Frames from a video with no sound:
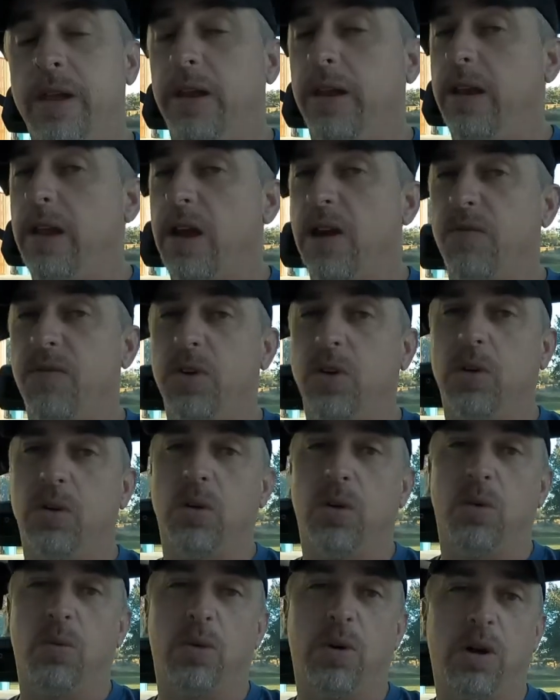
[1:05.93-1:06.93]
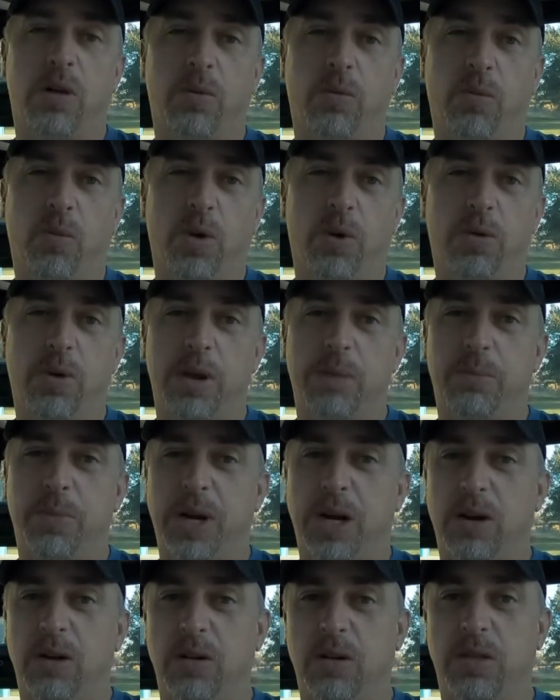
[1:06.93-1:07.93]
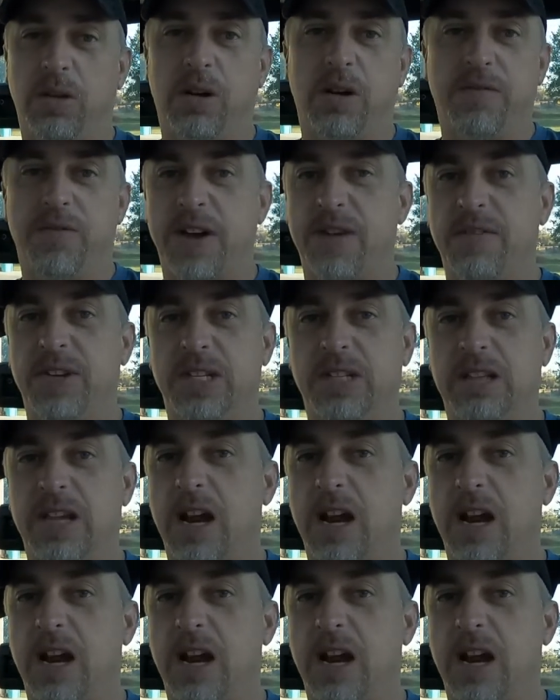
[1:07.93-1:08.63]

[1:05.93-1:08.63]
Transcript: Now, if you're going to want to run bigger than a 35-inch